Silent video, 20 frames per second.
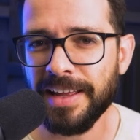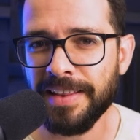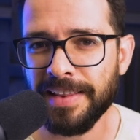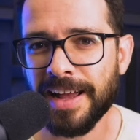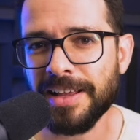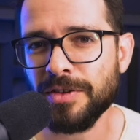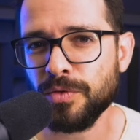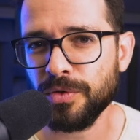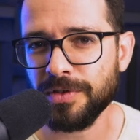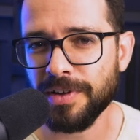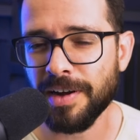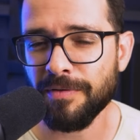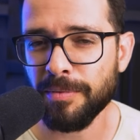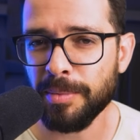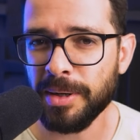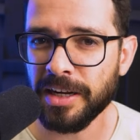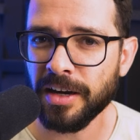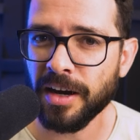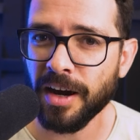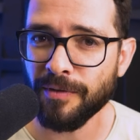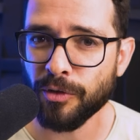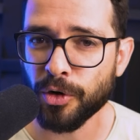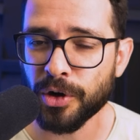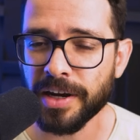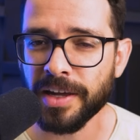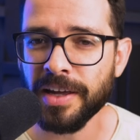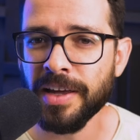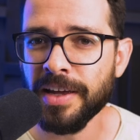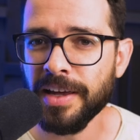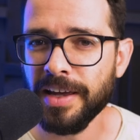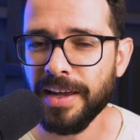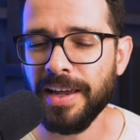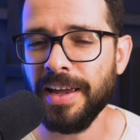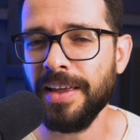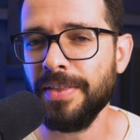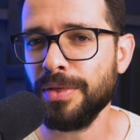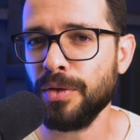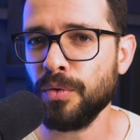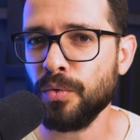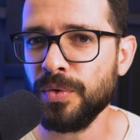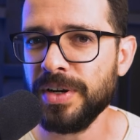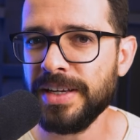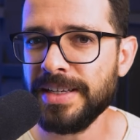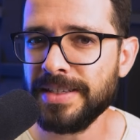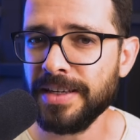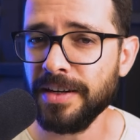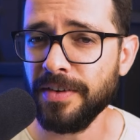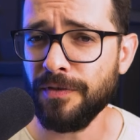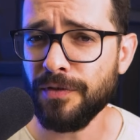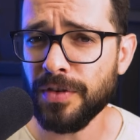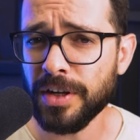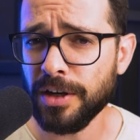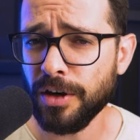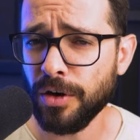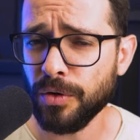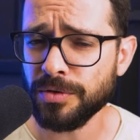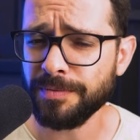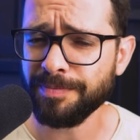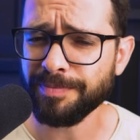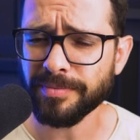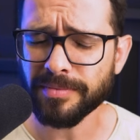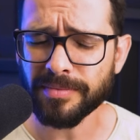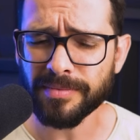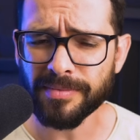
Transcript: and that's what I've been covering in the recent videos.